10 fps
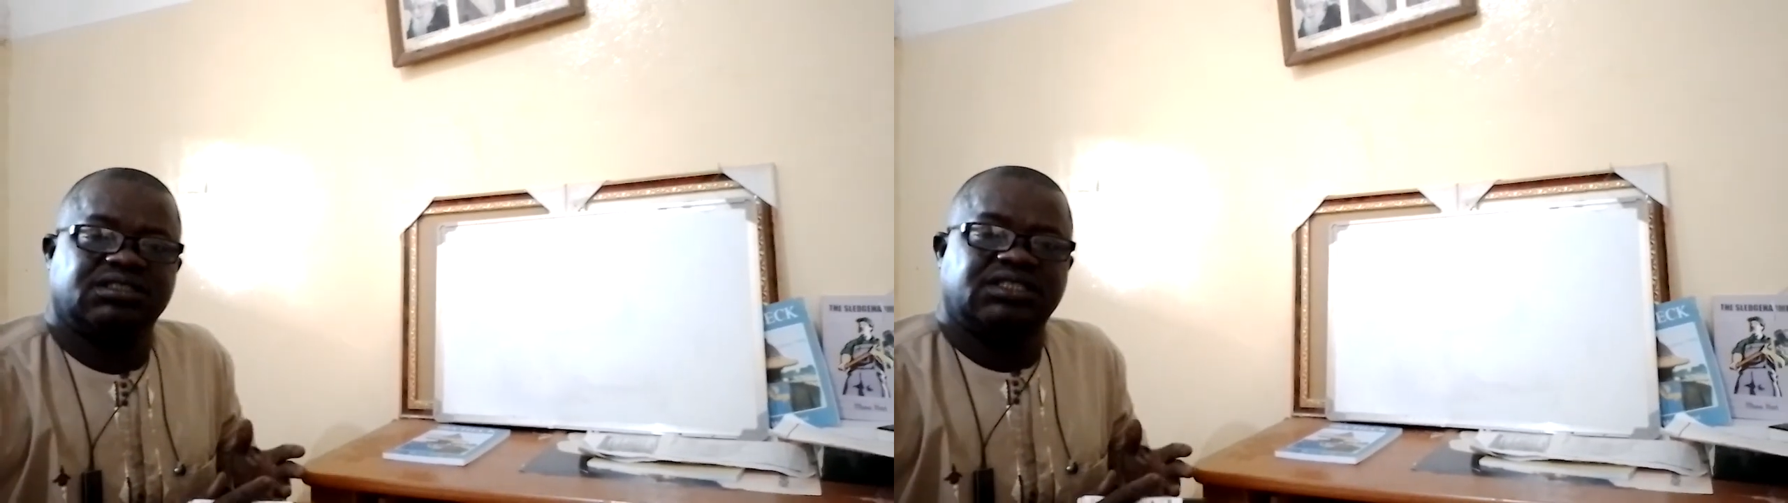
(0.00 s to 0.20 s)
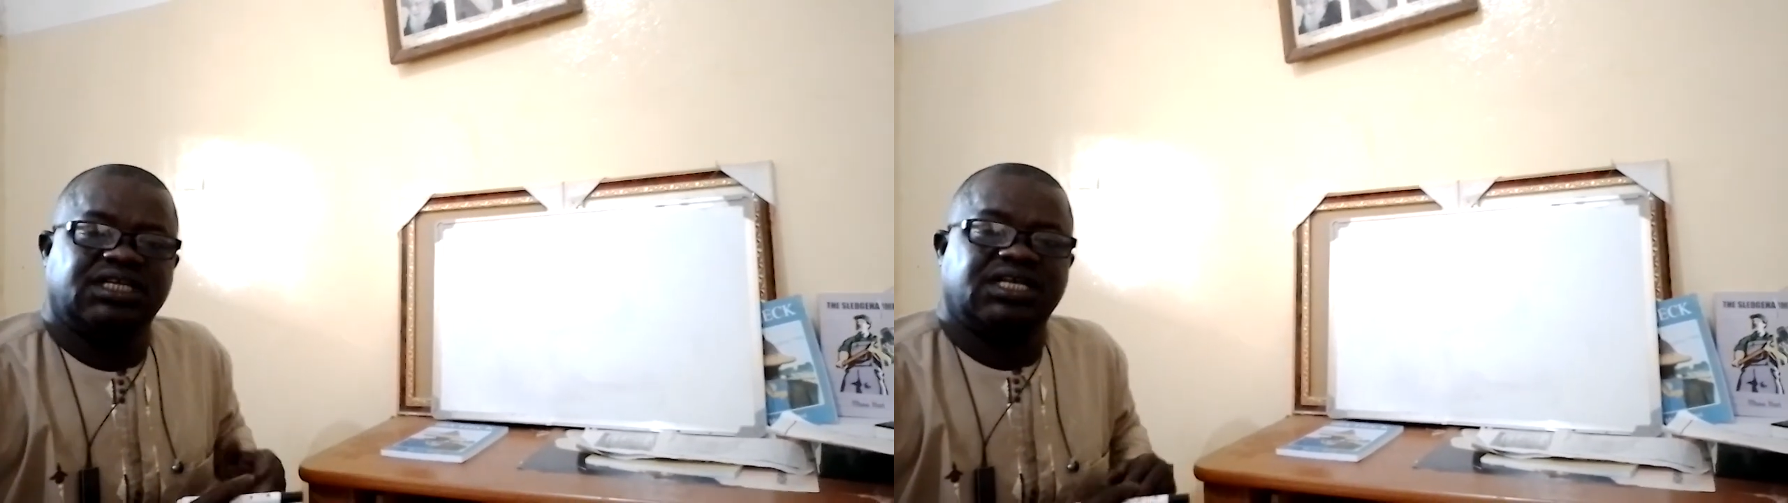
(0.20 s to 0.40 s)

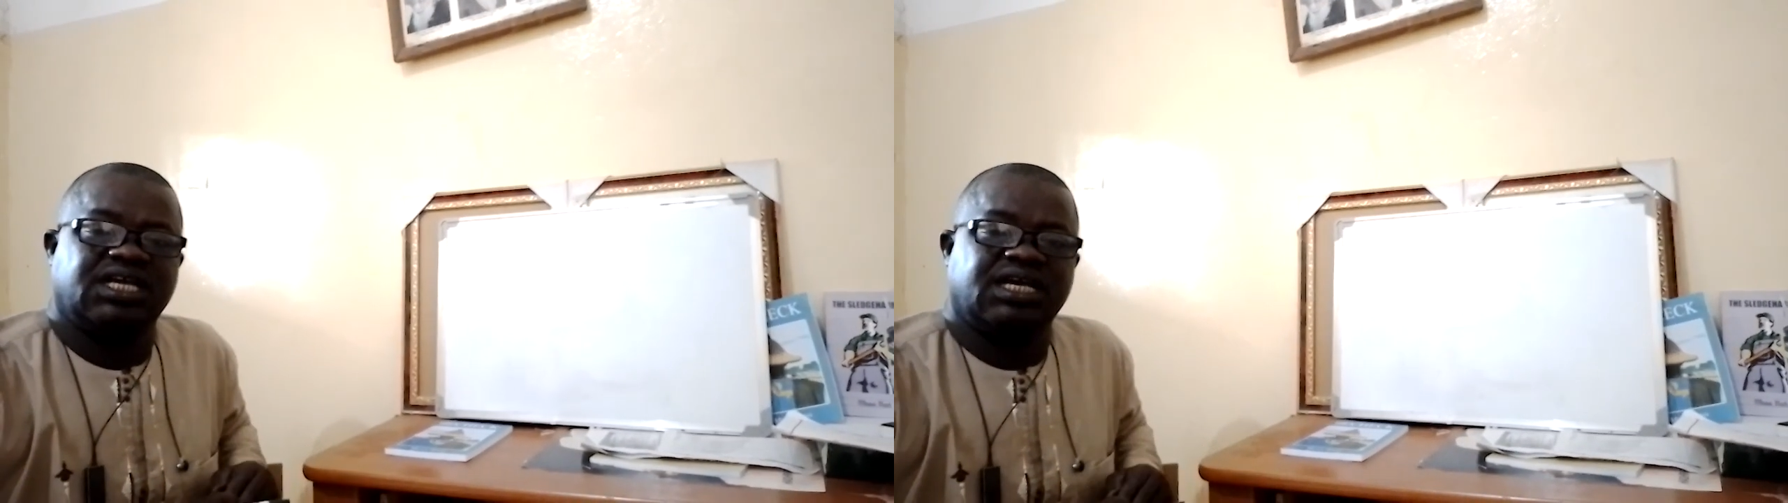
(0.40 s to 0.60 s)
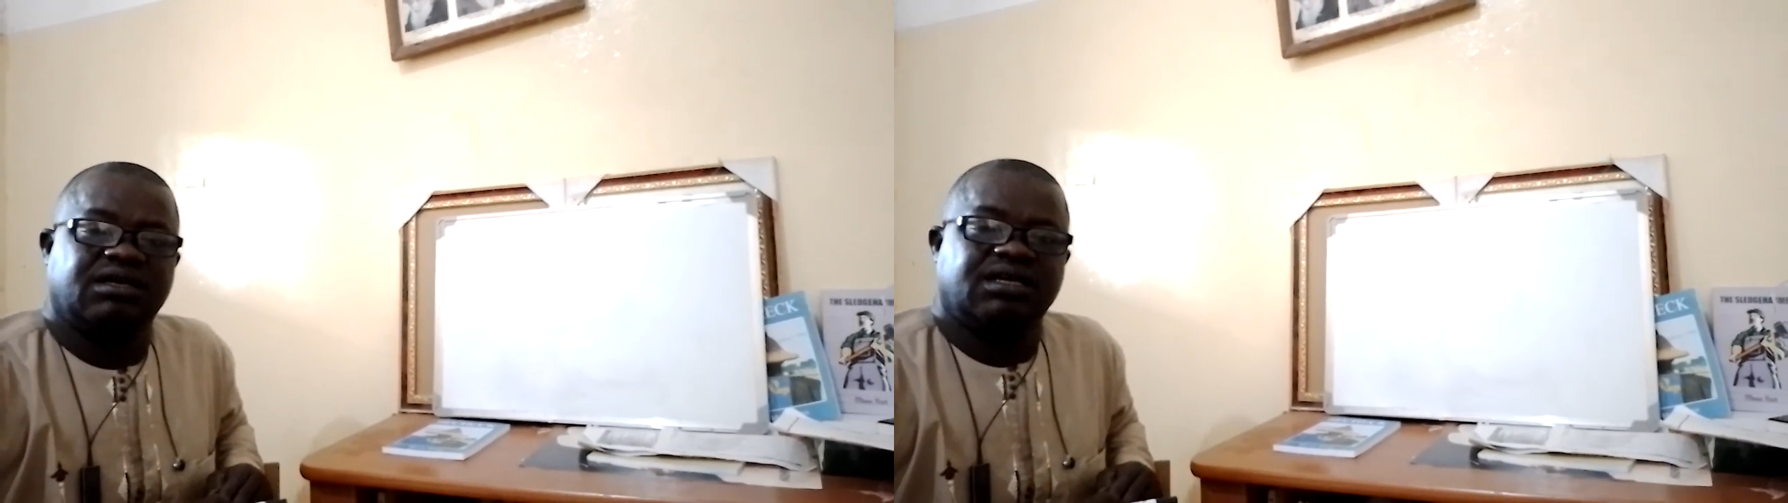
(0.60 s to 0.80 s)
the
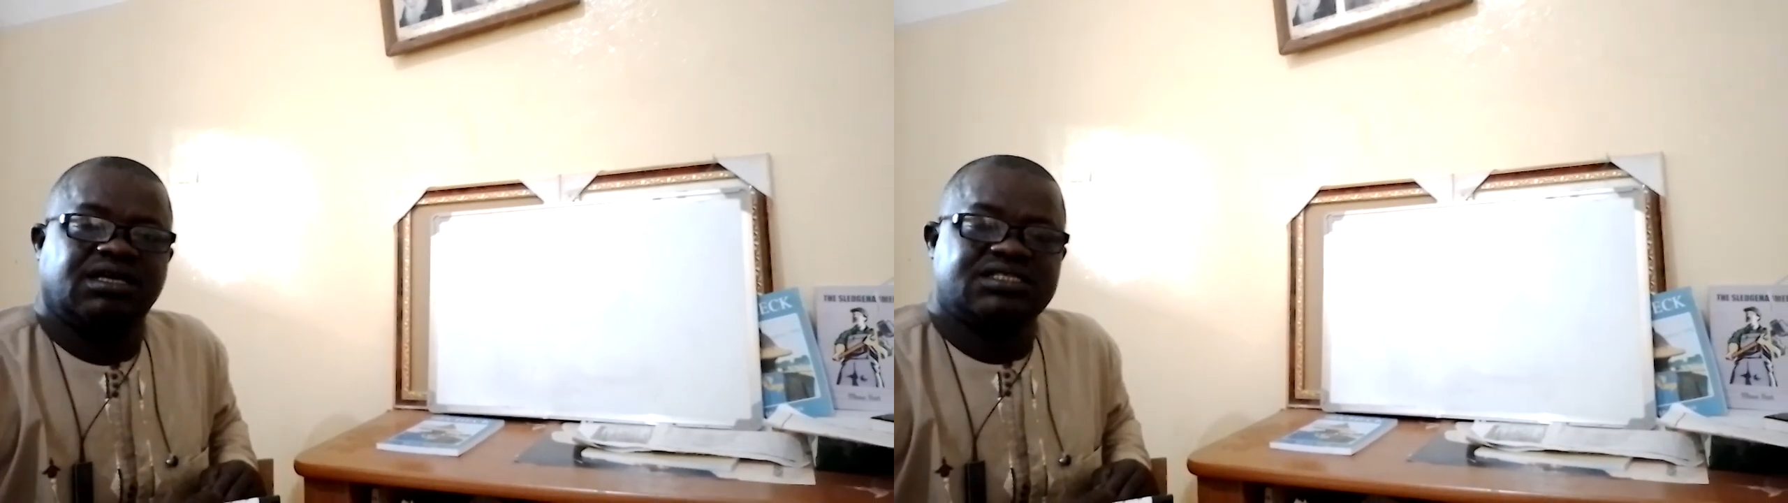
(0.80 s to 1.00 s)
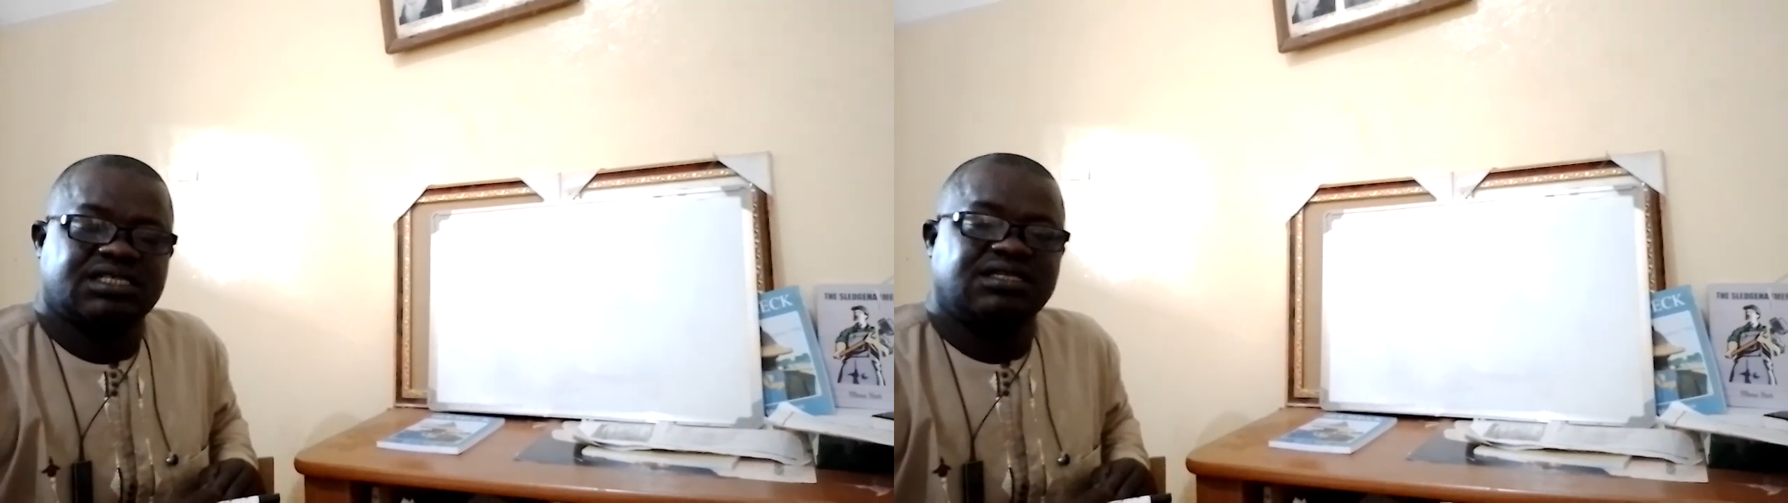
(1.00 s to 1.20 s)

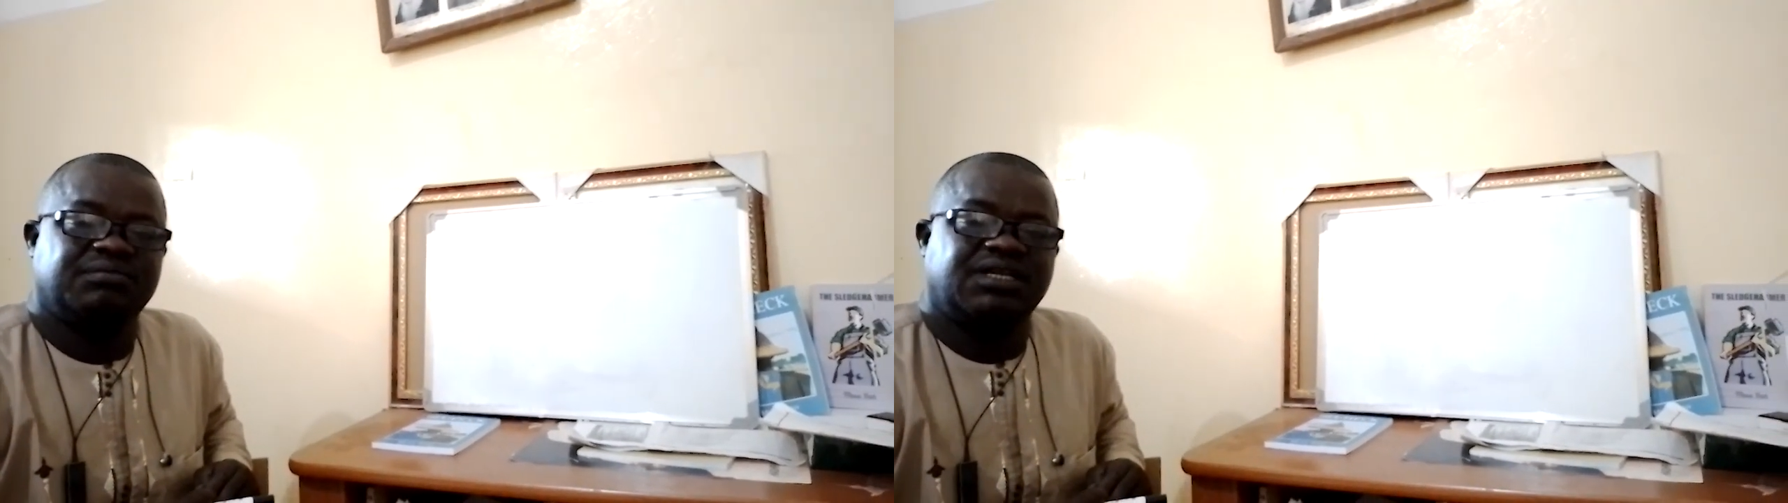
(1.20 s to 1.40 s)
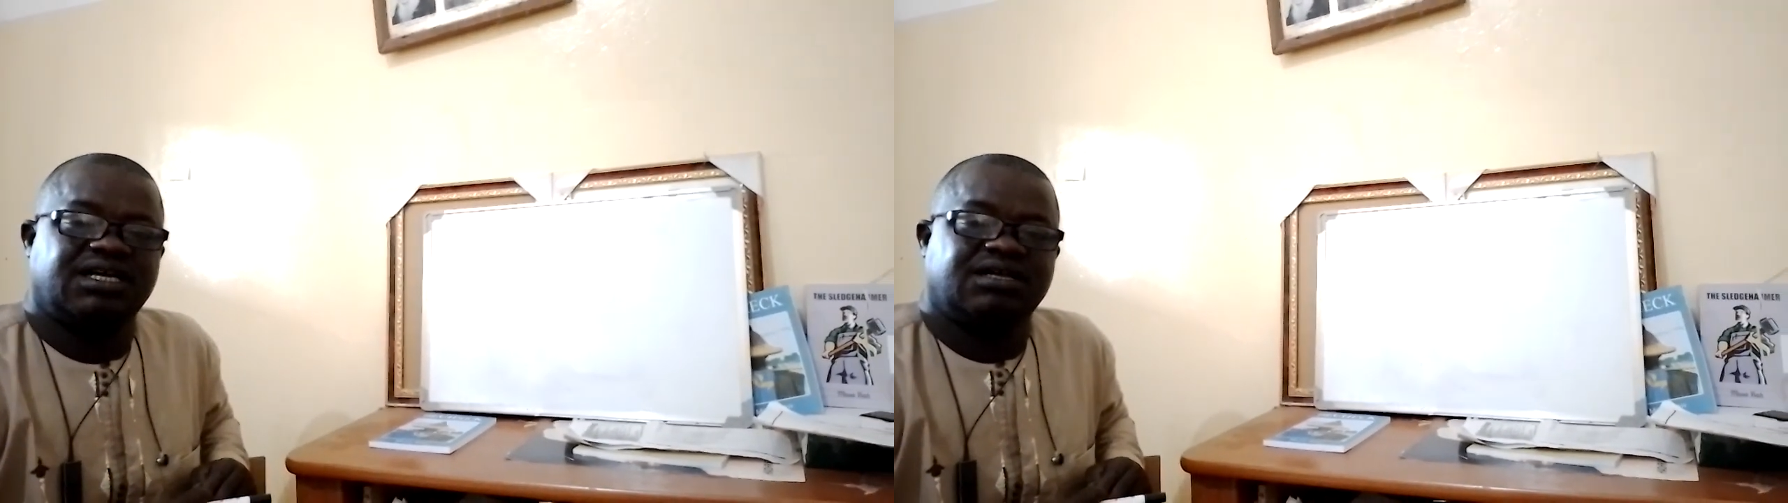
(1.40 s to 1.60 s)

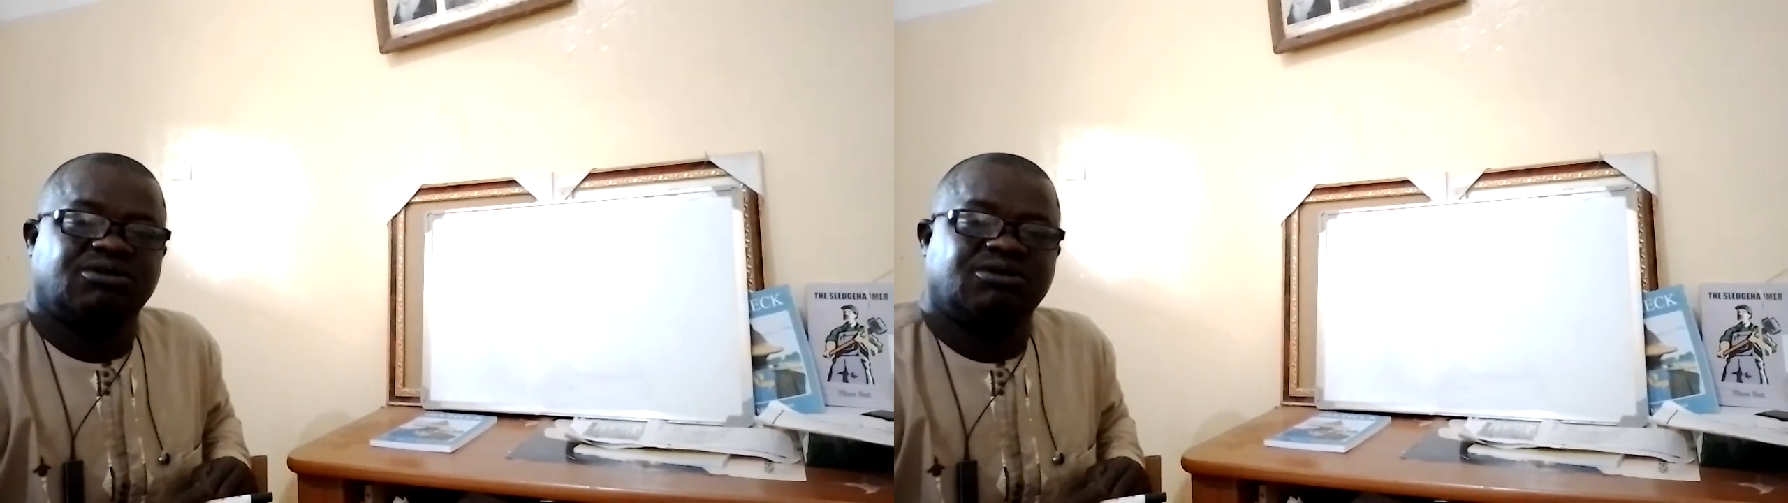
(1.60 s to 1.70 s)
Scribbler